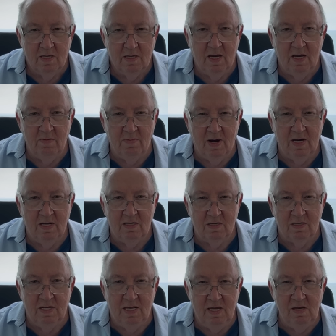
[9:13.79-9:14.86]
anybody
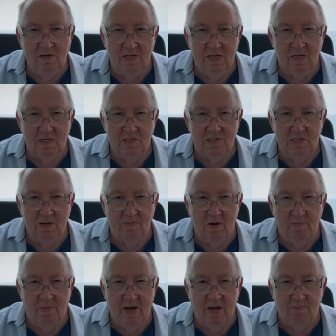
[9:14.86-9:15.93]
could easily unzip my
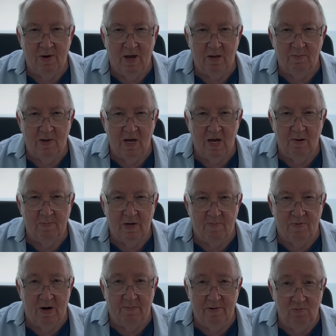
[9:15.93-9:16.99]
backpack behind me and I
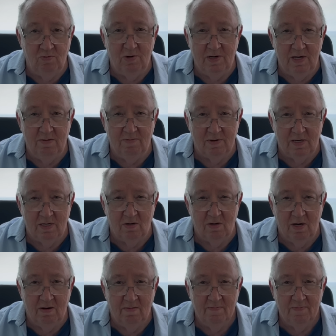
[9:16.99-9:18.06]
probably wouldn't even know
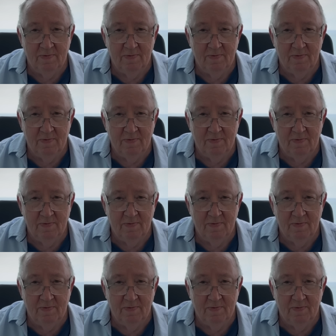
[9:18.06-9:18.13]
it.